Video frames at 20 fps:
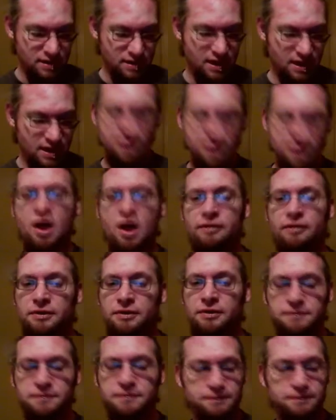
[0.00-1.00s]
It's
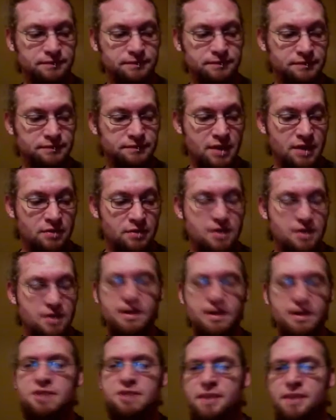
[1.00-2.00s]
awful. Oh,
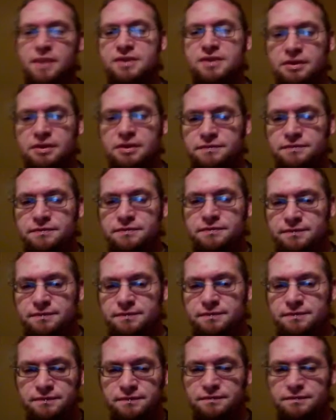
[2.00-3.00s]
Nick Spencer?
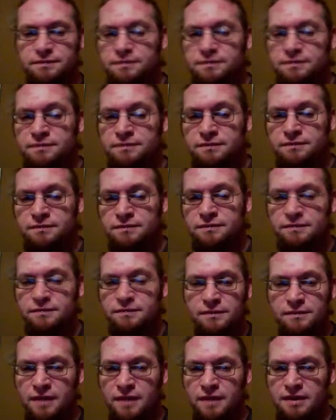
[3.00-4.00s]

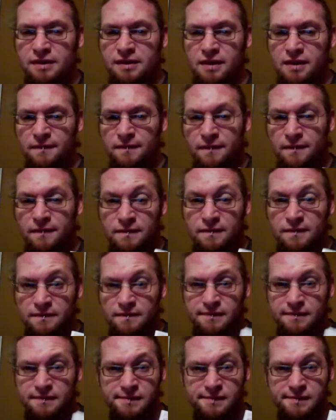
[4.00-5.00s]
Right there?
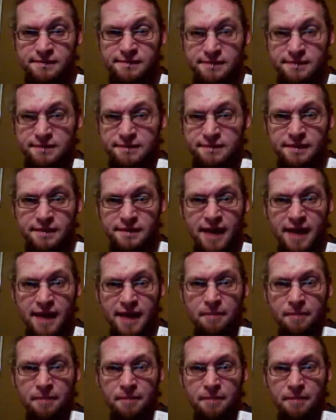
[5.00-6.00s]

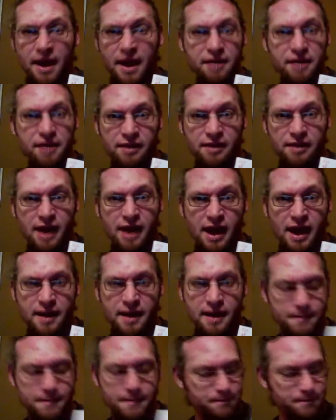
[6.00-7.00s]
Cap Hydra guy?